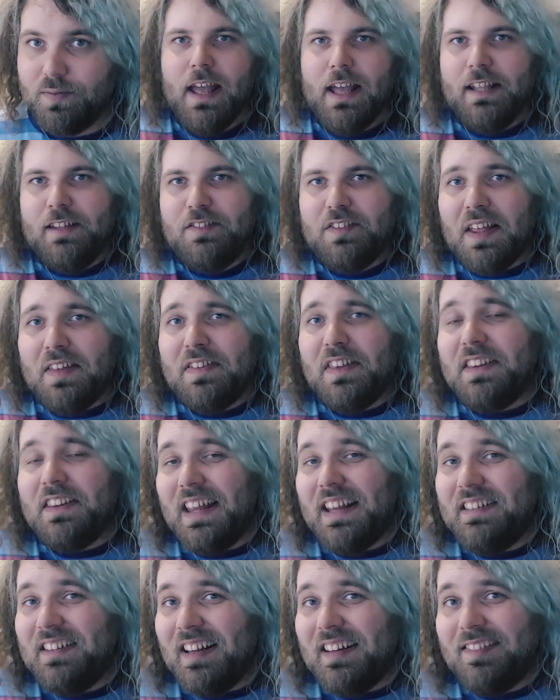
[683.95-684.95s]
He said that
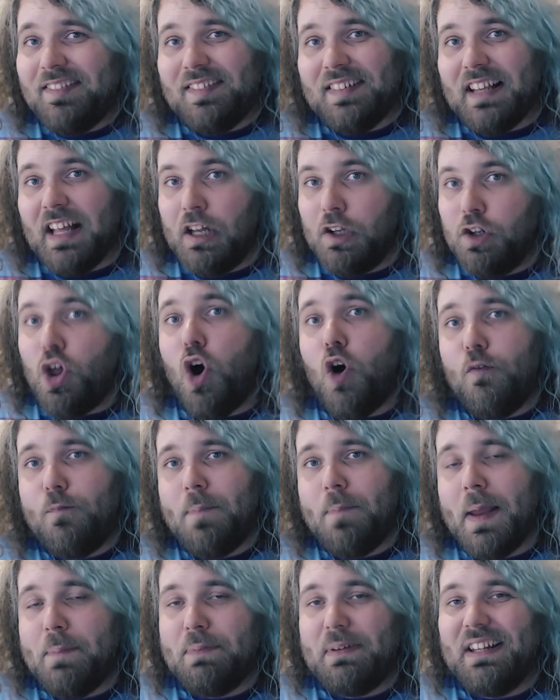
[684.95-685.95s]
they did see a lot of
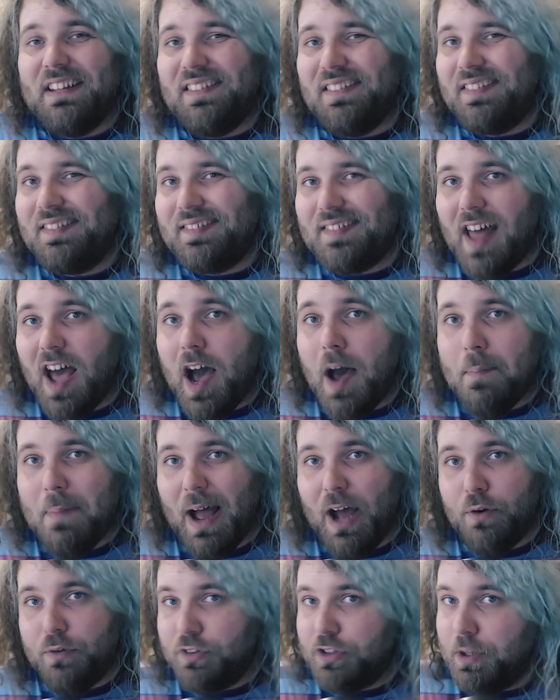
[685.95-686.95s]
people in the
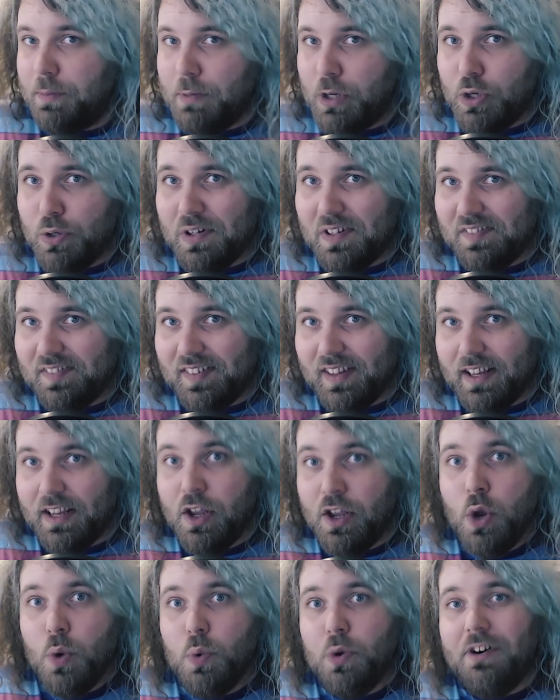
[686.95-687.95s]
Starbound community
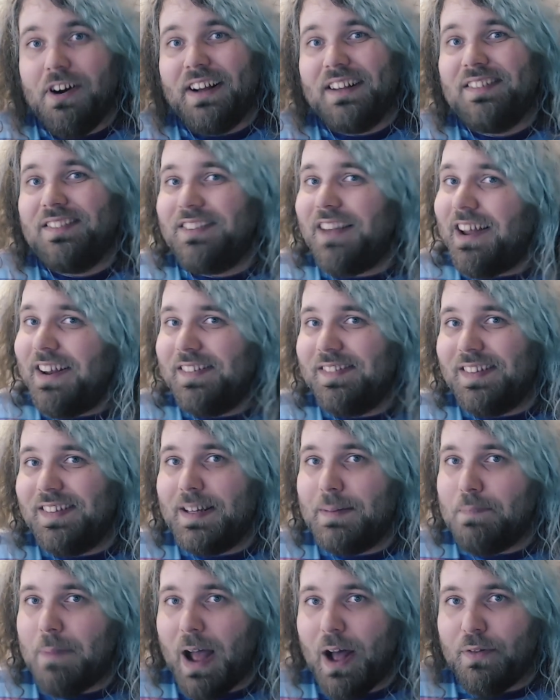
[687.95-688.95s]
were excited
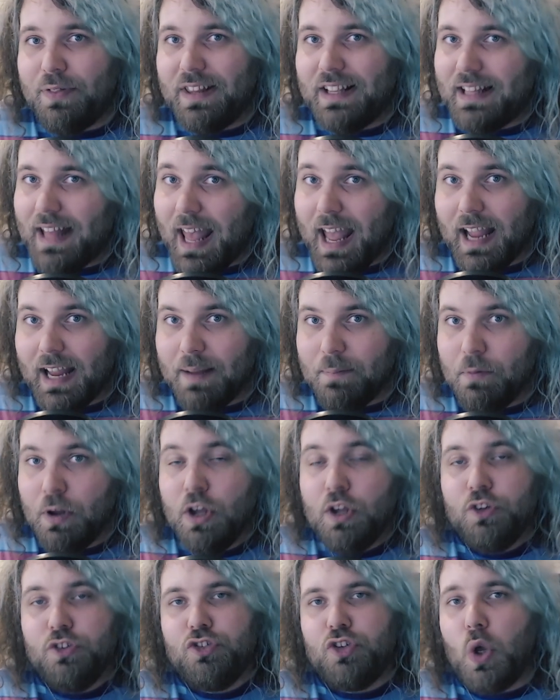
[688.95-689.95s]
about the game
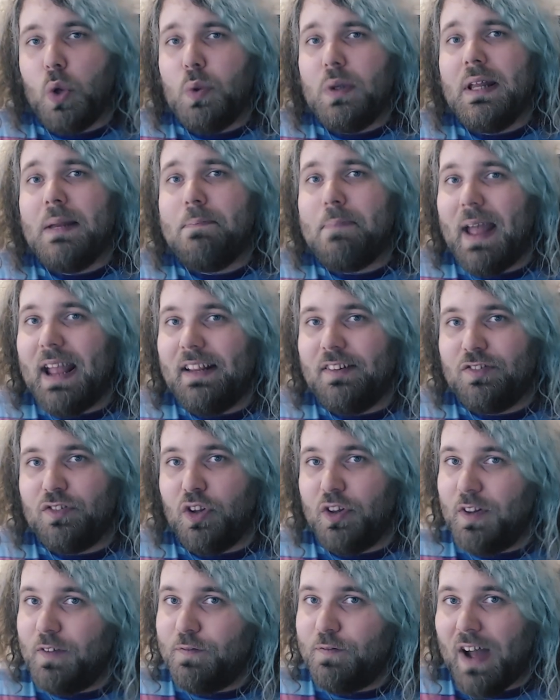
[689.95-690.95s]
solely based
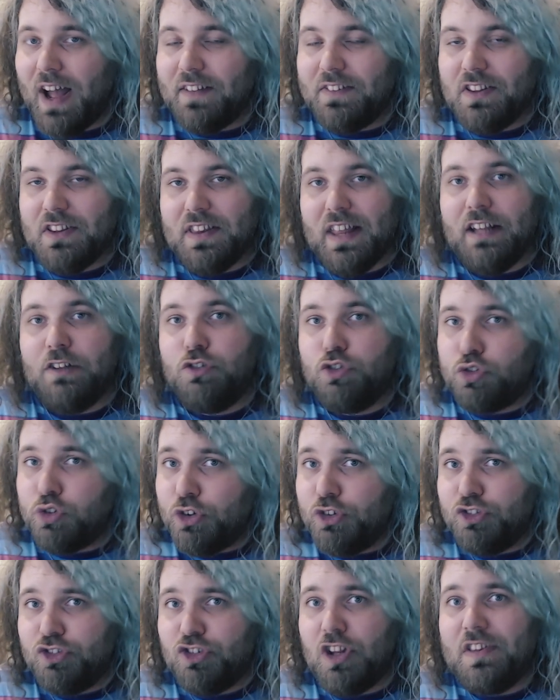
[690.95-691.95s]
on the fact that they
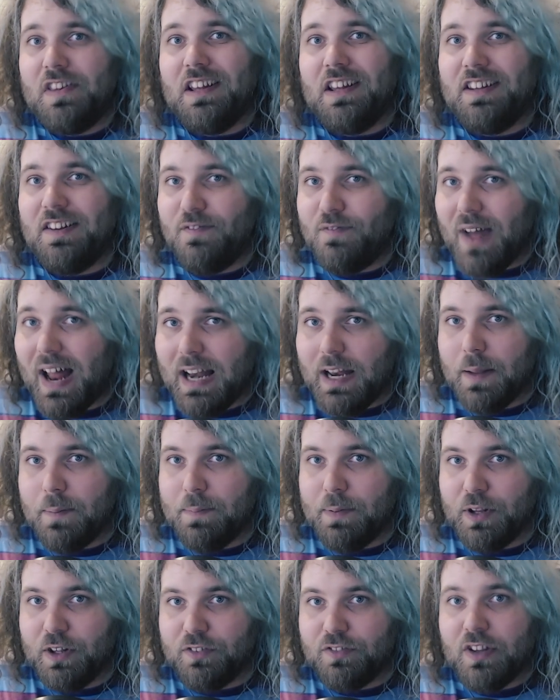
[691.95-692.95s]
trusted the
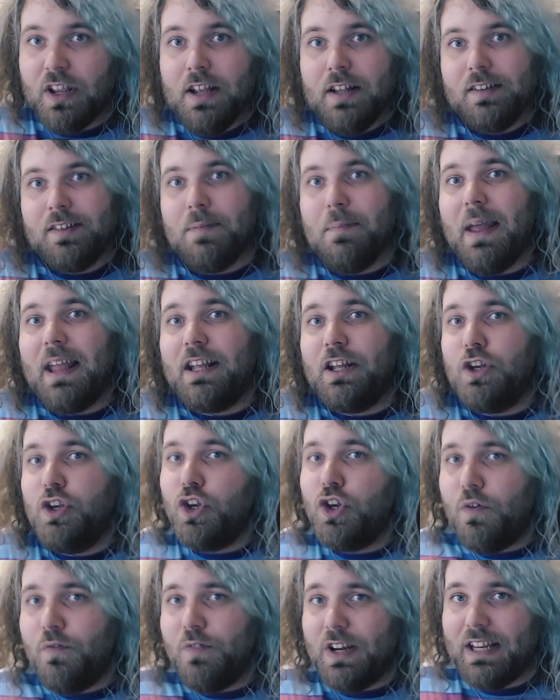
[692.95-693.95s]
developers to make
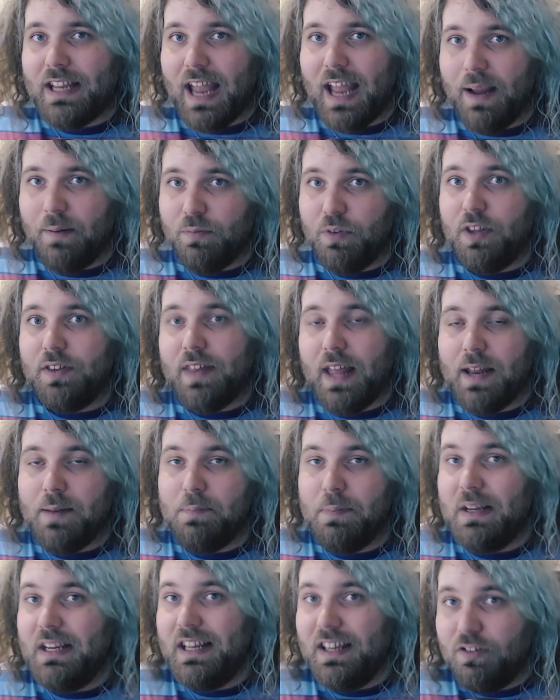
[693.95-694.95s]
another game that they'd
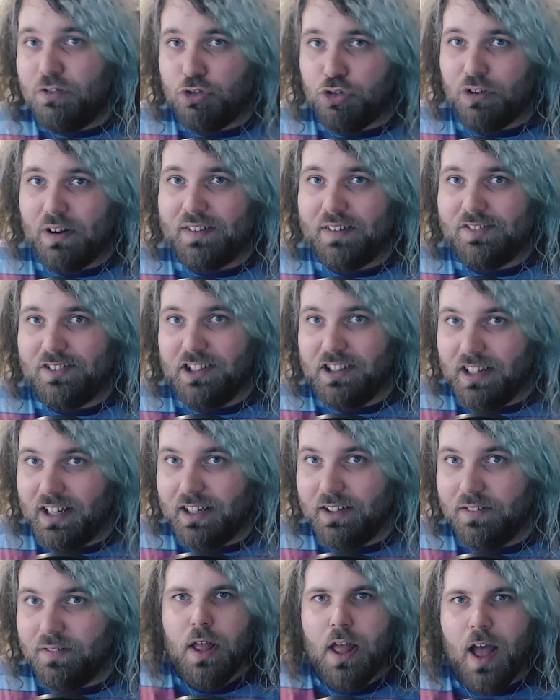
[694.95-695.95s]
be interested
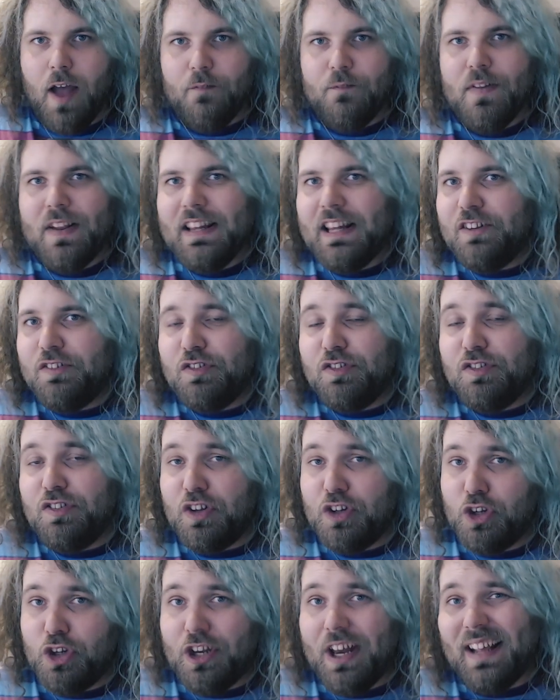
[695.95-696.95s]
in. I think this is a
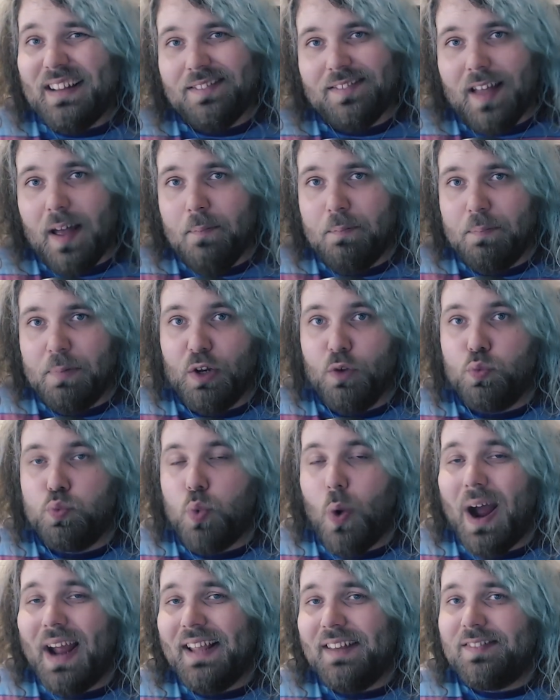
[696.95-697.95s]
good example of
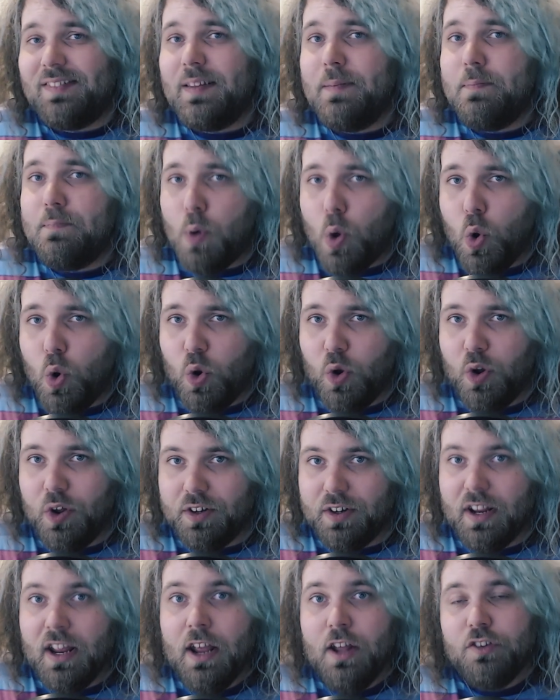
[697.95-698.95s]
why it's
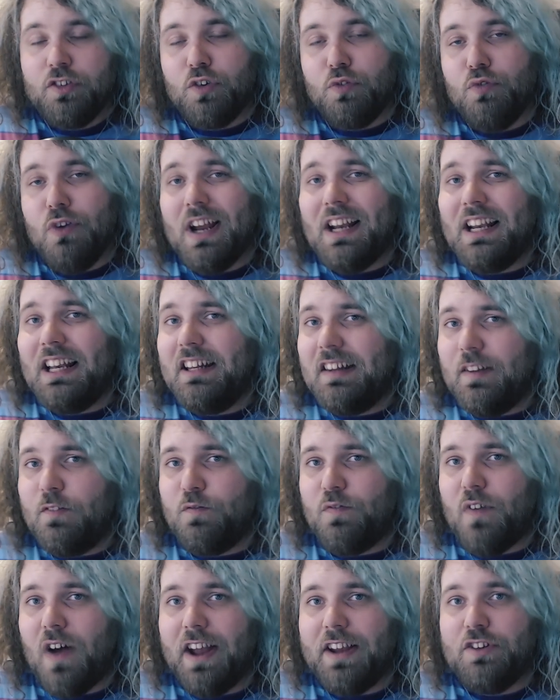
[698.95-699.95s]
important to really
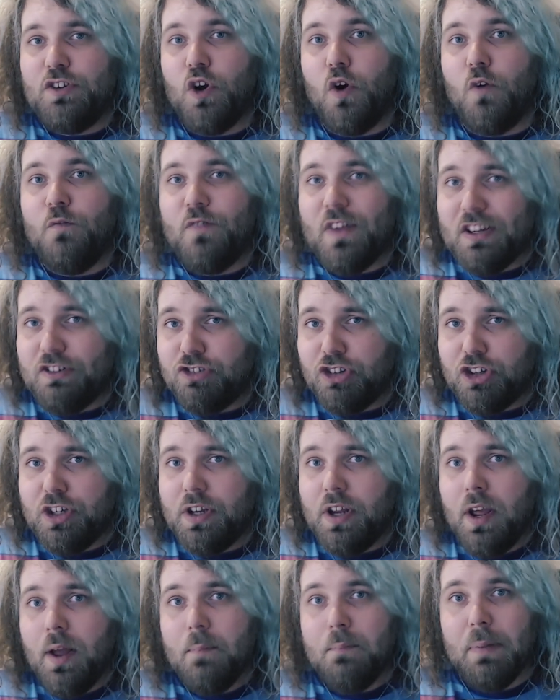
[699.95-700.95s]
define your vision,
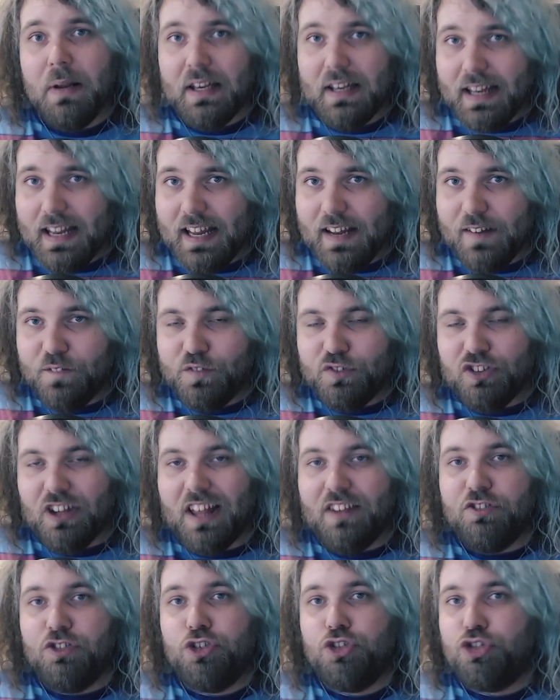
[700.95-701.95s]
beliefs
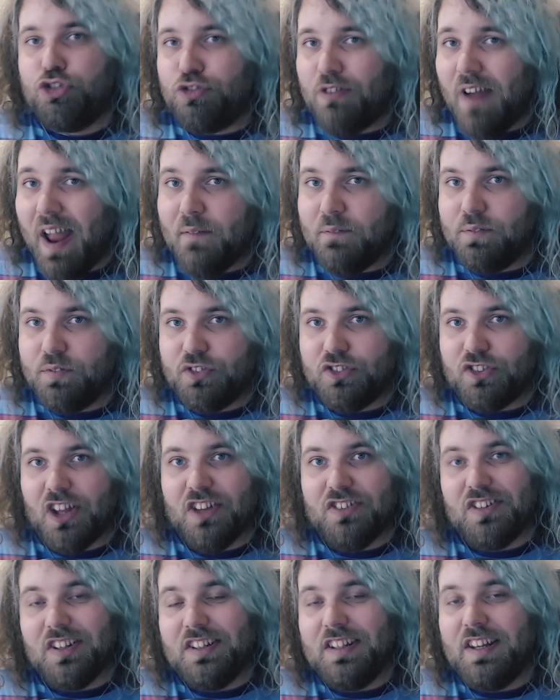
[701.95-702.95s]
and strengths
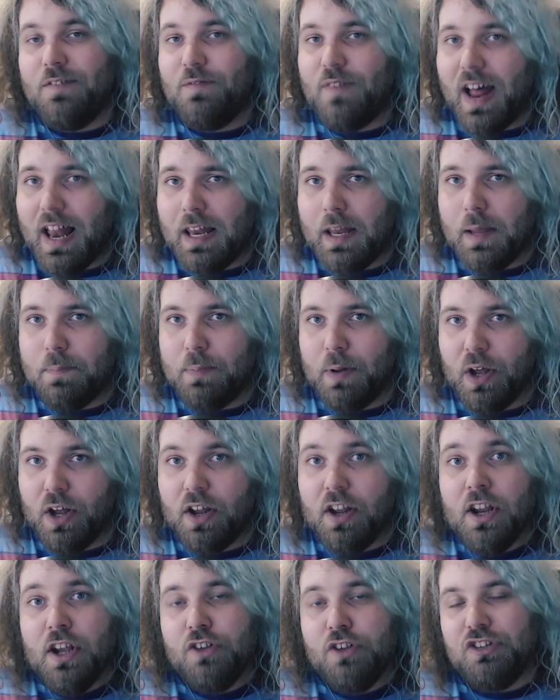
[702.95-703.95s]
as a developer
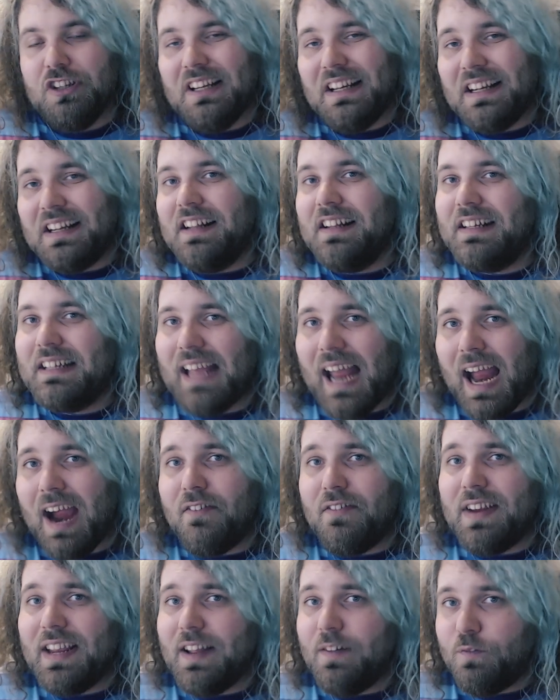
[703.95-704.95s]
so you can
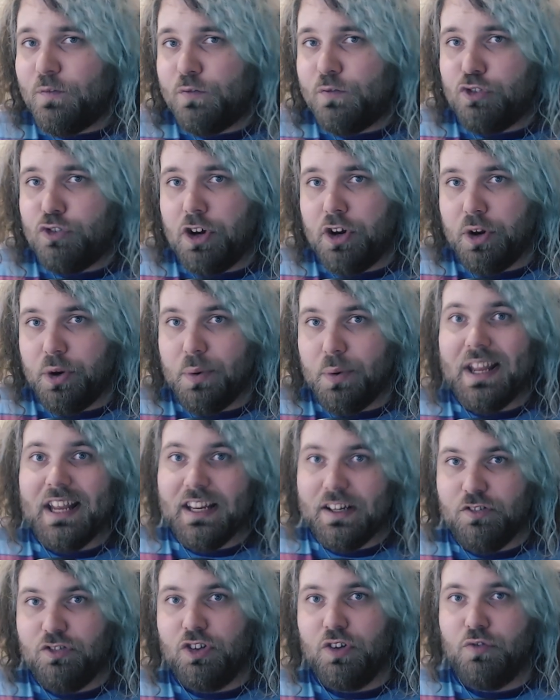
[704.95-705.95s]
carry it through
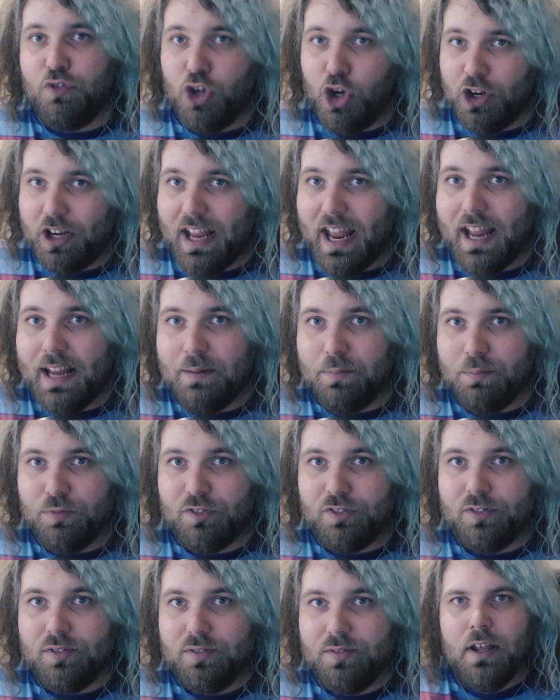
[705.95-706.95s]
each of your
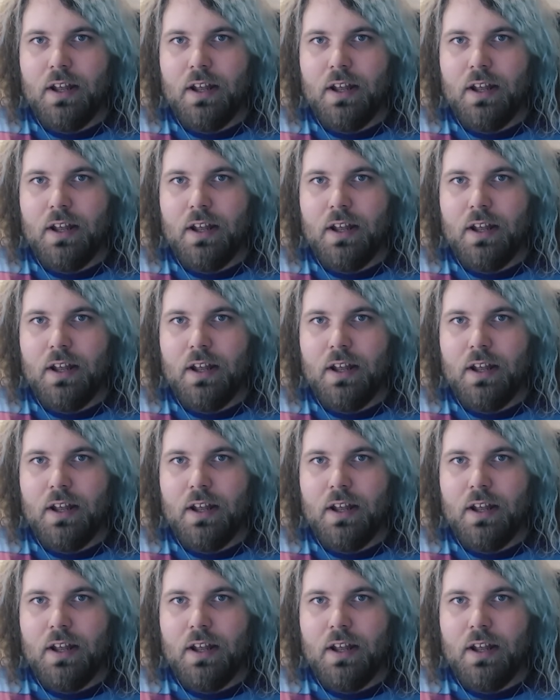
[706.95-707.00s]
games.